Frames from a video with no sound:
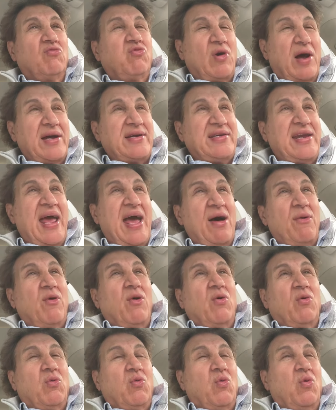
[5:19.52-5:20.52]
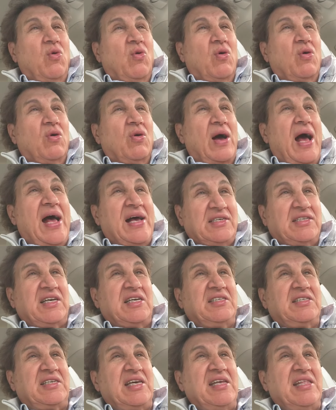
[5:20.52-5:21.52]
Right now, as
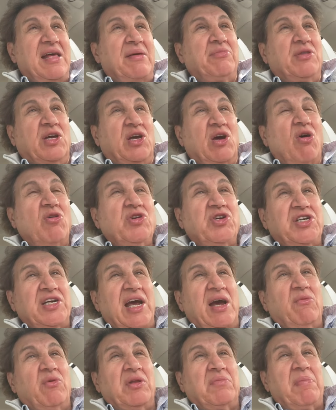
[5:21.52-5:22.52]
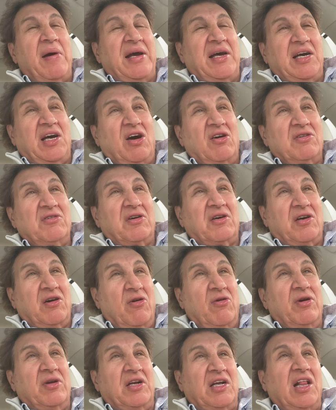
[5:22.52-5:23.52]
I see them negotiate with my
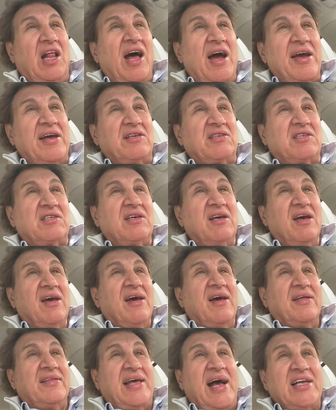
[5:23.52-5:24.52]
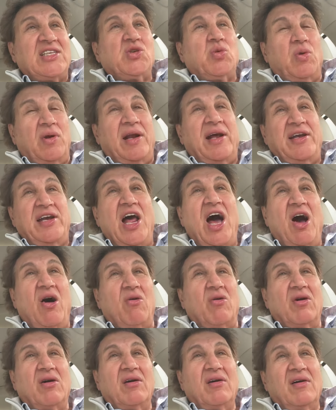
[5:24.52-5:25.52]
current clients. That's when I
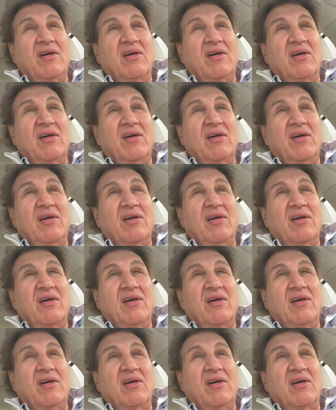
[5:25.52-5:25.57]
know.